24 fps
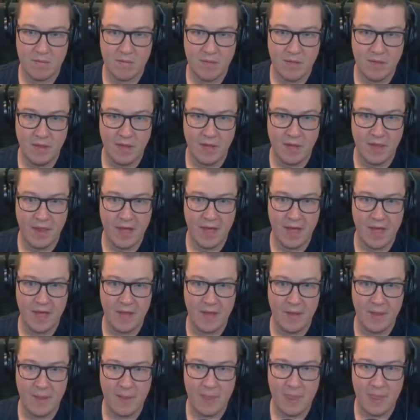Like that.
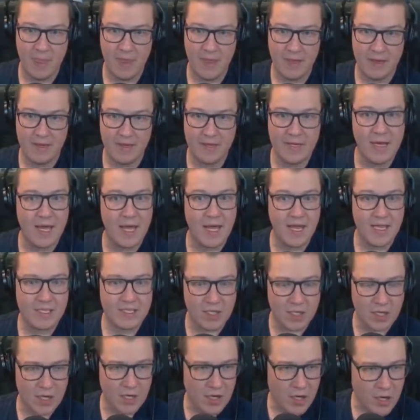Yeah, that's
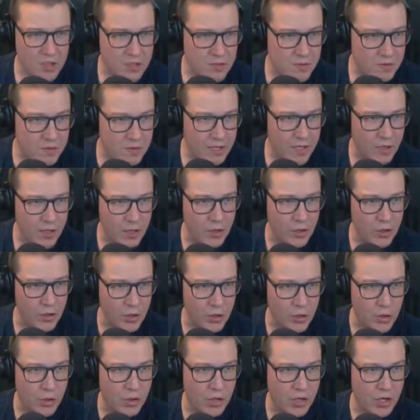got like a nice little
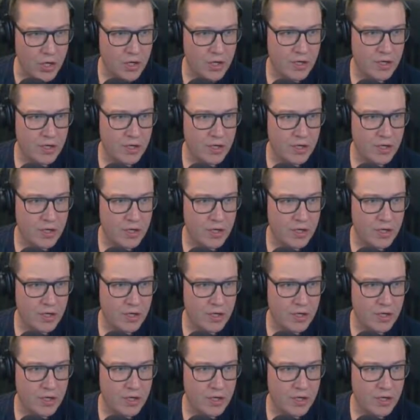nook.